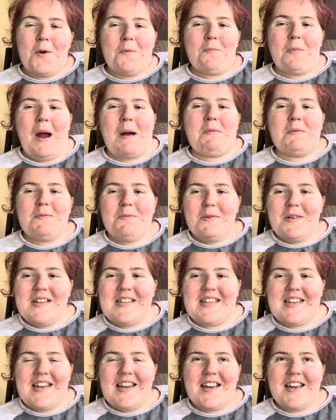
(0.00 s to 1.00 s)
probably
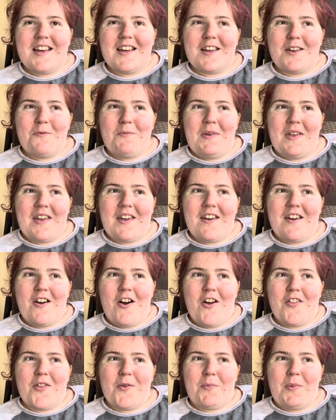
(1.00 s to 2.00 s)
seeing Amelia
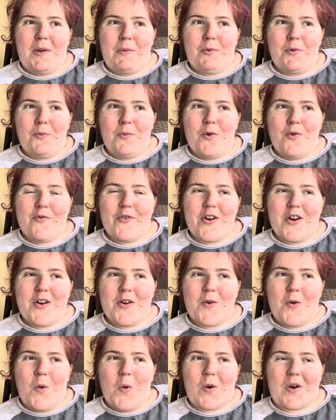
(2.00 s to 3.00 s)
on the People Mover
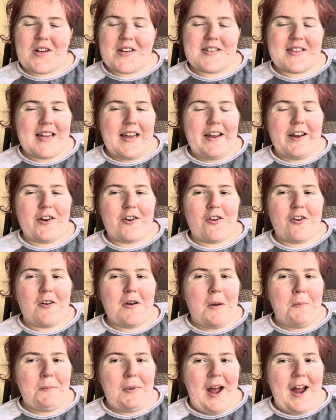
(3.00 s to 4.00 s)
or seeing her
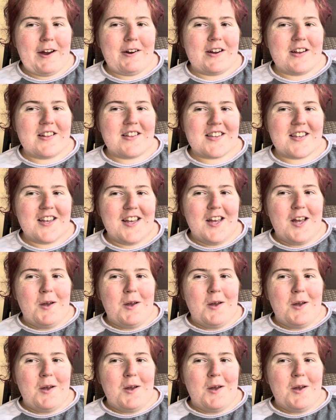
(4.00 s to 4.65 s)
on Pirates